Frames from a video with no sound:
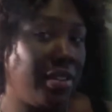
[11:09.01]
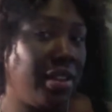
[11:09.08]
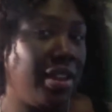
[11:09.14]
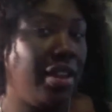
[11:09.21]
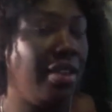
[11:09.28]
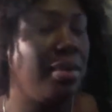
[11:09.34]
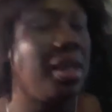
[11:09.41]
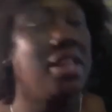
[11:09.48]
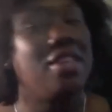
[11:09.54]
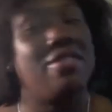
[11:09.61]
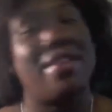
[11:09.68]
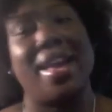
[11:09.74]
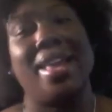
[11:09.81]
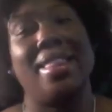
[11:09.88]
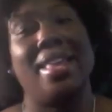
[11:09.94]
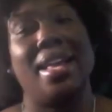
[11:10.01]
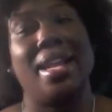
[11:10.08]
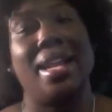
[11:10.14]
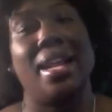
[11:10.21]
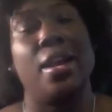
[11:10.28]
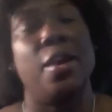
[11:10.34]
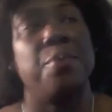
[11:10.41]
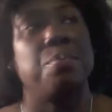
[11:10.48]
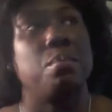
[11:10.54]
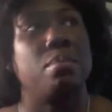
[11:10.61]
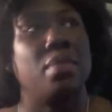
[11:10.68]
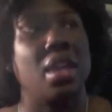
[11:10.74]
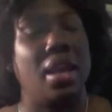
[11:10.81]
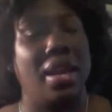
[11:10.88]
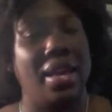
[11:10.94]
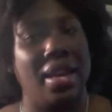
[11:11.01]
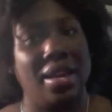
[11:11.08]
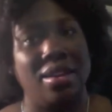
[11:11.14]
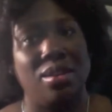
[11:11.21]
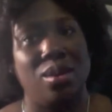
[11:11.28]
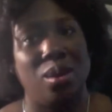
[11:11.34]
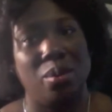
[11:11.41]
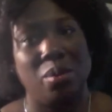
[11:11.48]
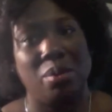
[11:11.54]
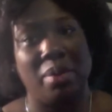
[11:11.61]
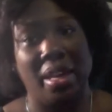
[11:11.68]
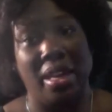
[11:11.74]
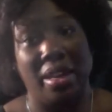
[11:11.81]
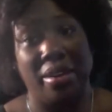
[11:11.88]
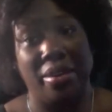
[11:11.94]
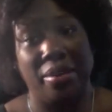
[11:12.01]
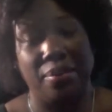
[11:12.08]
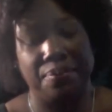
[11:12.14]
about the fact that I hadn't combed my hair